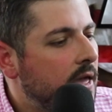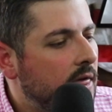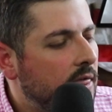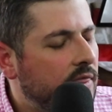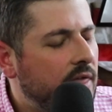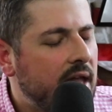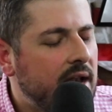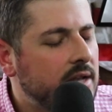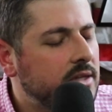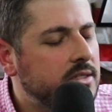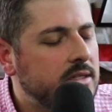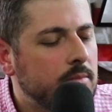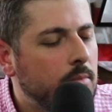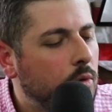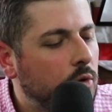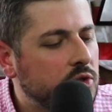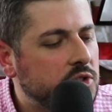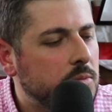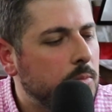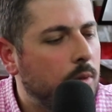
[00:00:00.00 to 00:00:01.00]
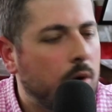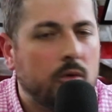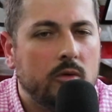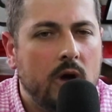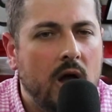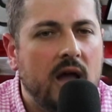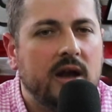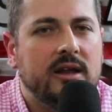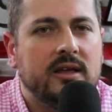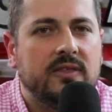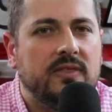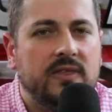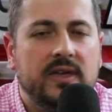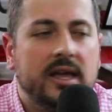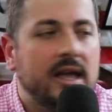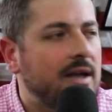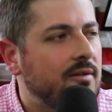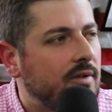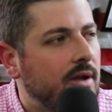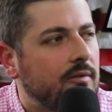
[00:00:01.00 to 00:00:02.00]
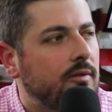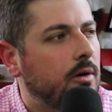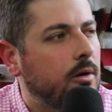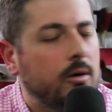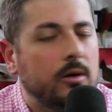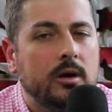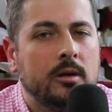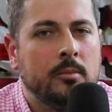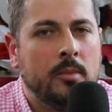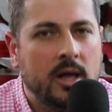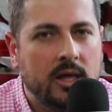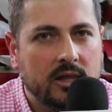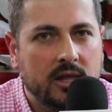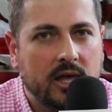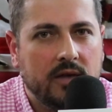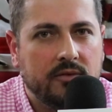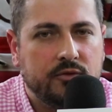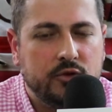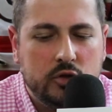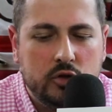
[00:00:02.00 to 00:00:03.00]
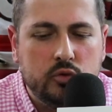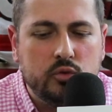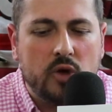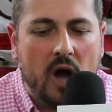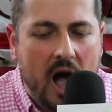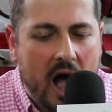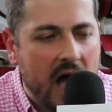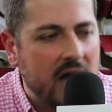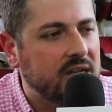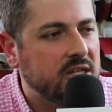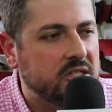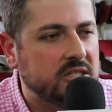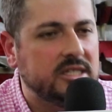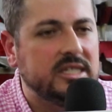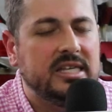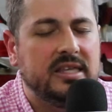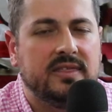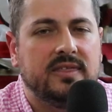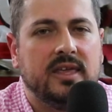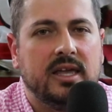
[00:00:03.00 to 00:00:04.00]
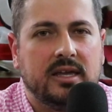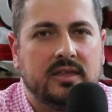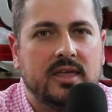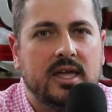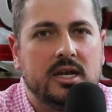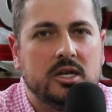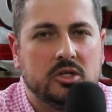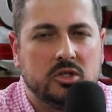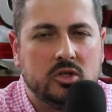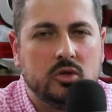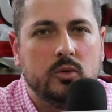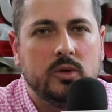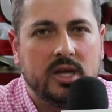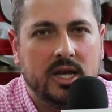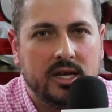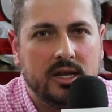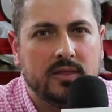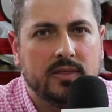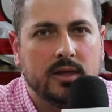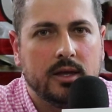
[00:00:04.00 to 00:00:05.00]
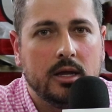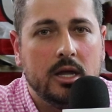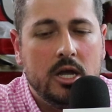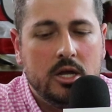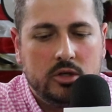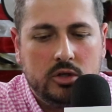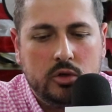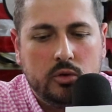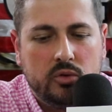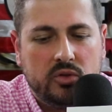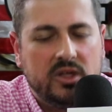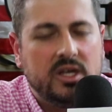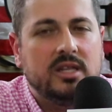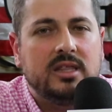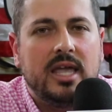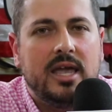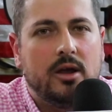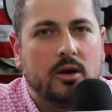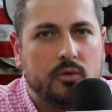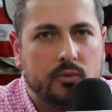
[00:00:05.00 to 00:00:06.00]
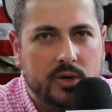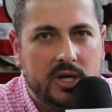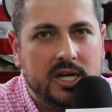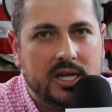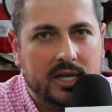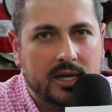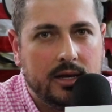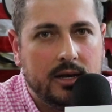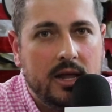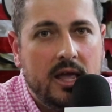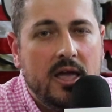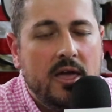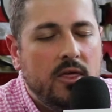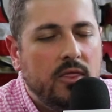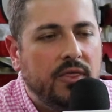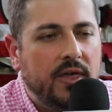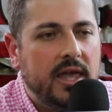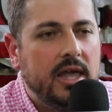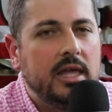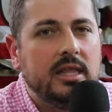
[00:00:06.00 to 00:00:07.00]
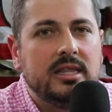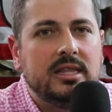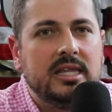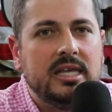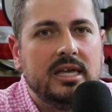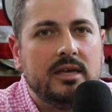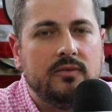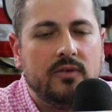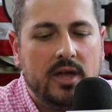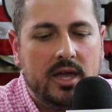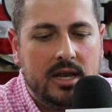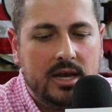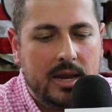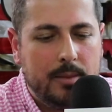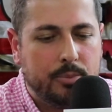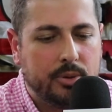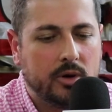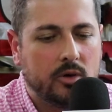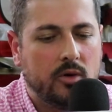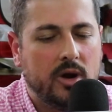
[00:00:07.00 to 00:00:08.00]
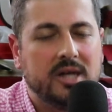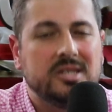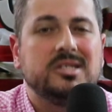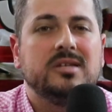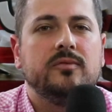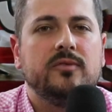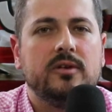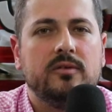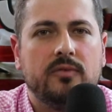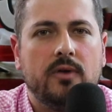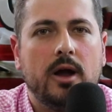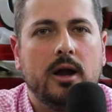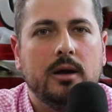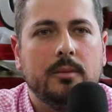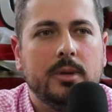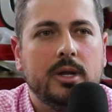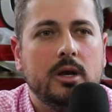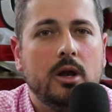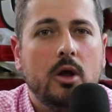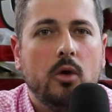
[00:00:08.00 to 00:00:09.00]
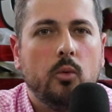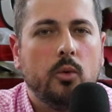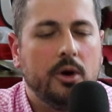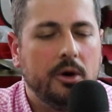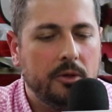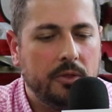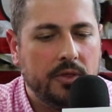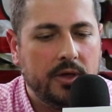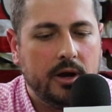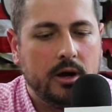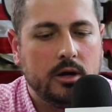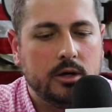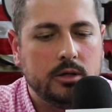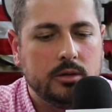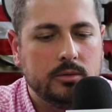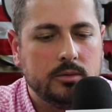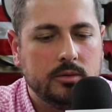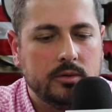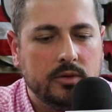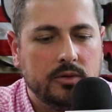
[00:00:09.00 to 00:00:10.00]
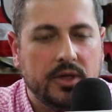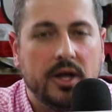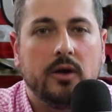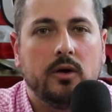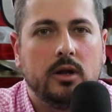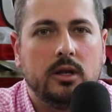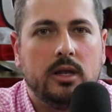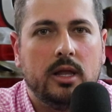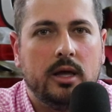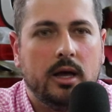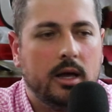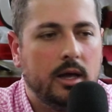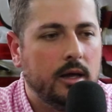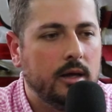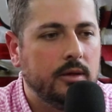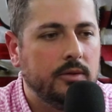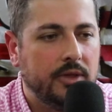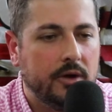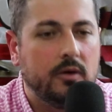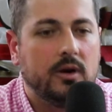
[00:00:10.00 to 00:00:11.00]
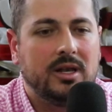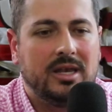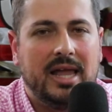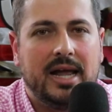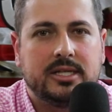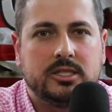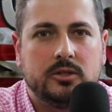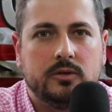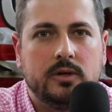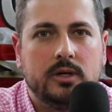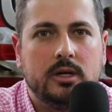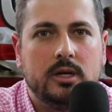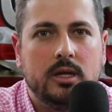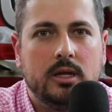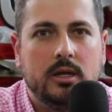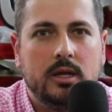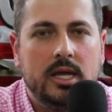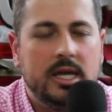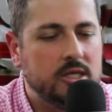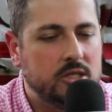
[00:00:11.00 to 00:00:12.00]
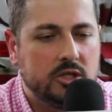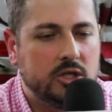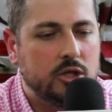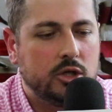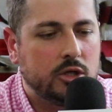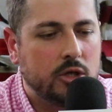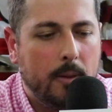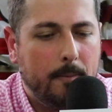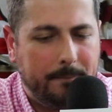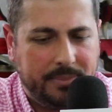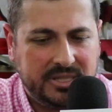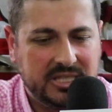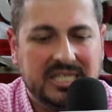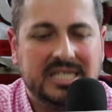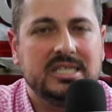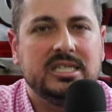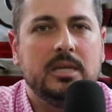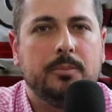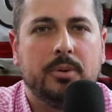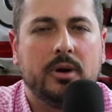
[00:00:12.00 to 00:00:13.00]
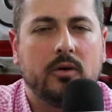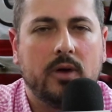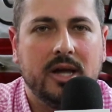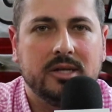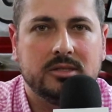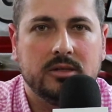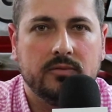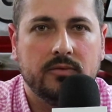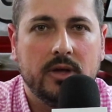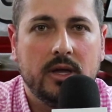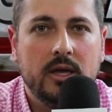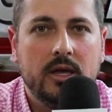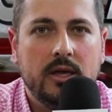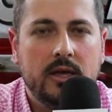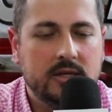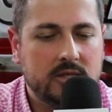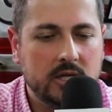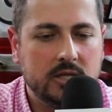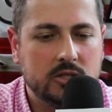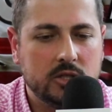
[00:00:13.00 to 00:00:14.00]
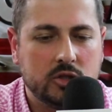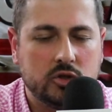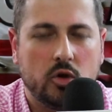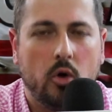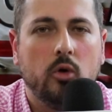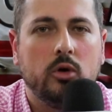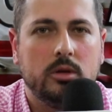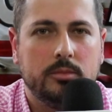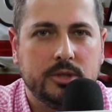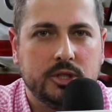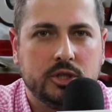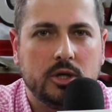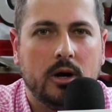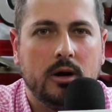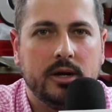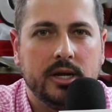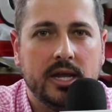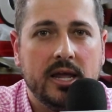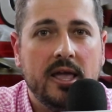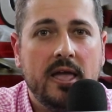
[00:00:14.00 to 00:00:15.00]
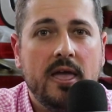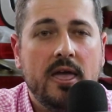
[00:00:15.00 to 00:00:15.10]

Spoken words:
That is the most moronic thing I've ever heard in my life. Do you honestly think that is doing anything? Do you think they are reading it? They live in a progressive environment where their electorate is completely progressive. It's a total majority.